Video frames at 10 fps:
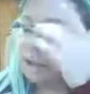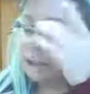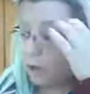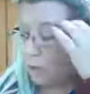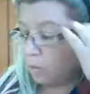
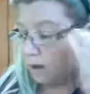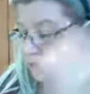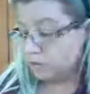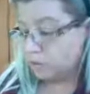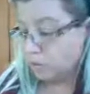Now I
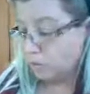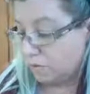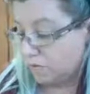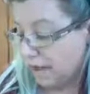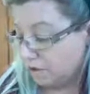want to
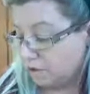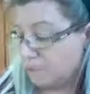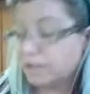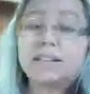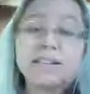
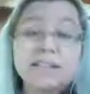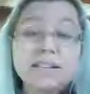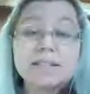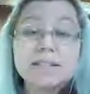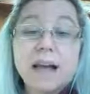factor the
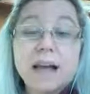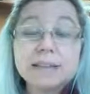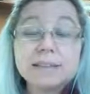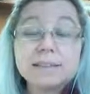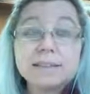left-hand side.